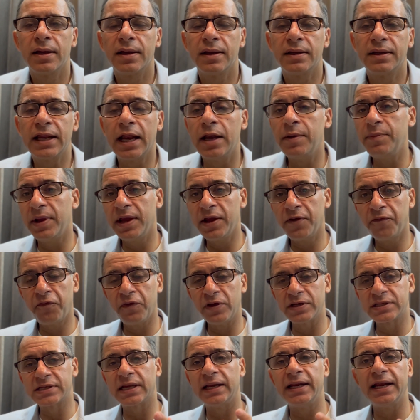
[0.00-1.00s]
tell me if we
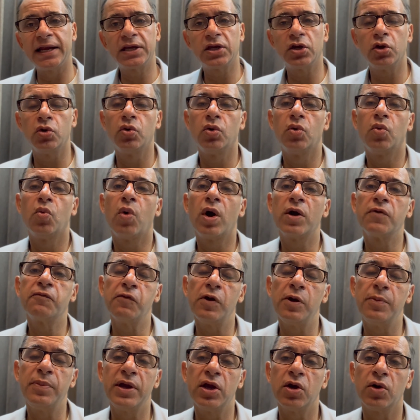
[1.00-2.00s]
select you, what
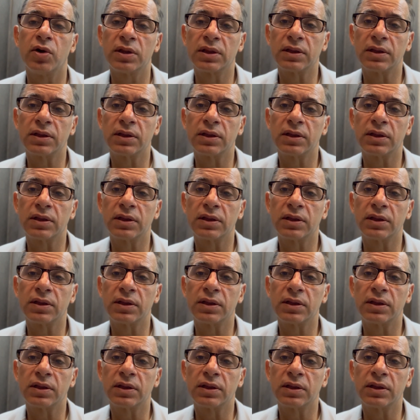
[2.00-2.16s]
will be your